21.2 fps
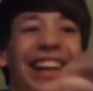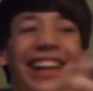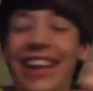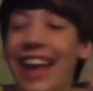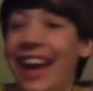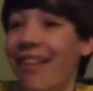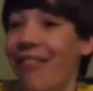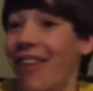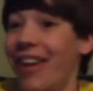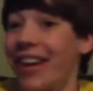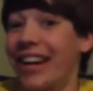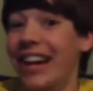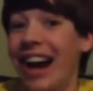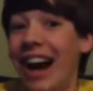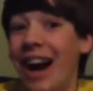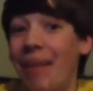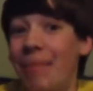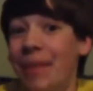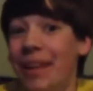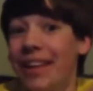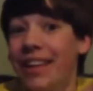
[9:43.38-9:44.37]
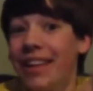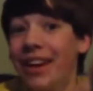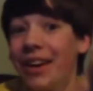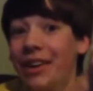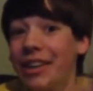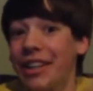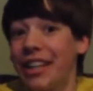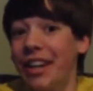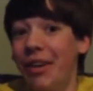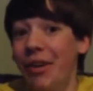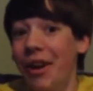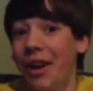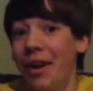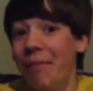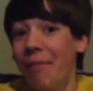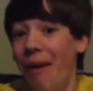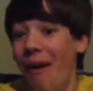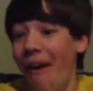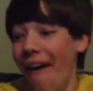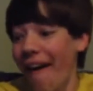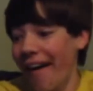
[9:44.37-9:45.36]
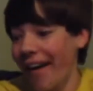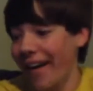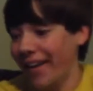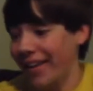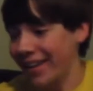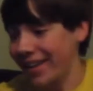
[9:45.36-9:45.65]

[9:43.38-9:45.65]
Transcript: They were copying their cutie mark!